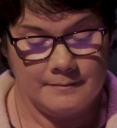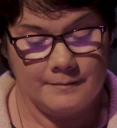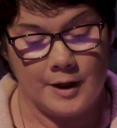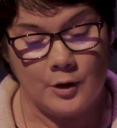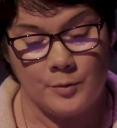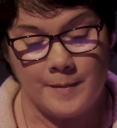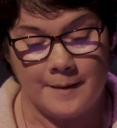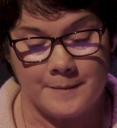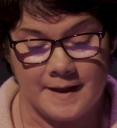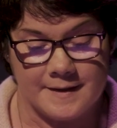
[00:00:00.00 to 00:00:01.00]
My own
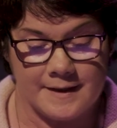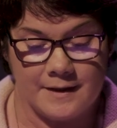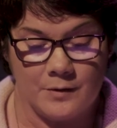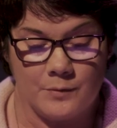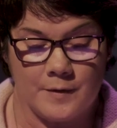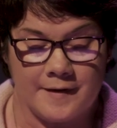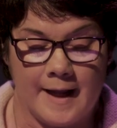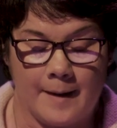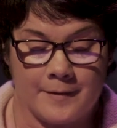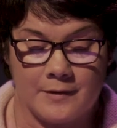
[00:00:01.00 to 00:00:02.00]
mum, Kitty, who was an
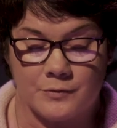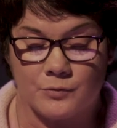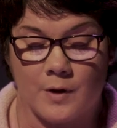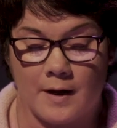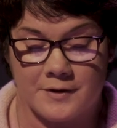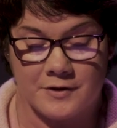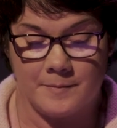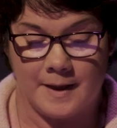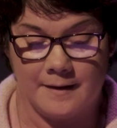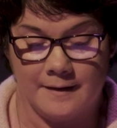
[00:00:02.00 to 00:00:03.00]
absolute rock to
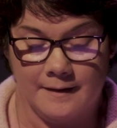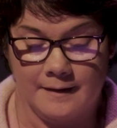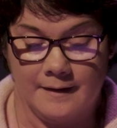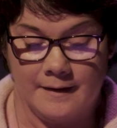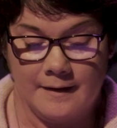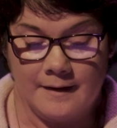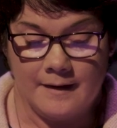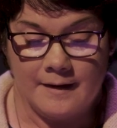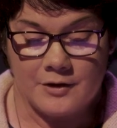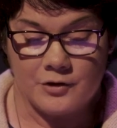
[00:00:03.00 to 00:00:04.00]
me,
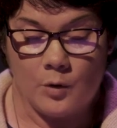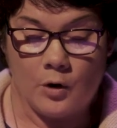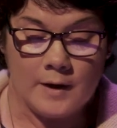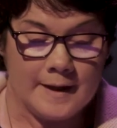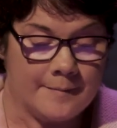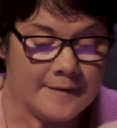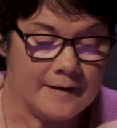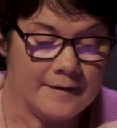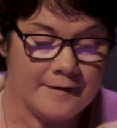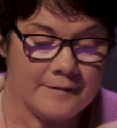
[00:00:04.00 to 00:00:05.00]
to all Liam's
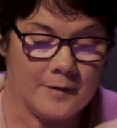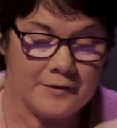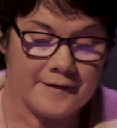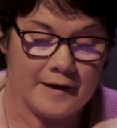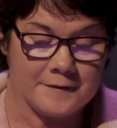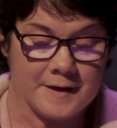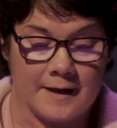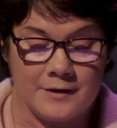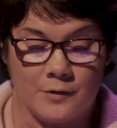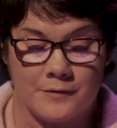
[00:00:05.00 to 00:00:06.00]
illness, was herself
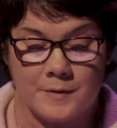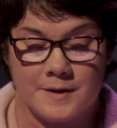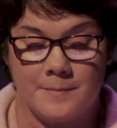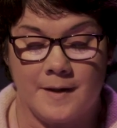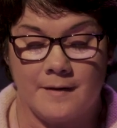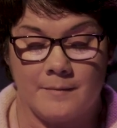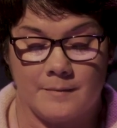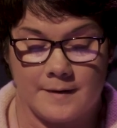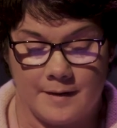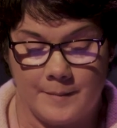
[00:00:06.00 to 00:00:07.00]
diagnosed with
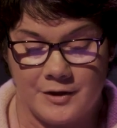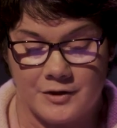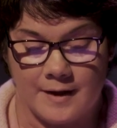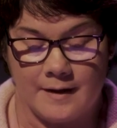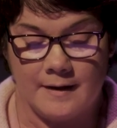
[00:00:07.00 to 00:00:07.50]
dementia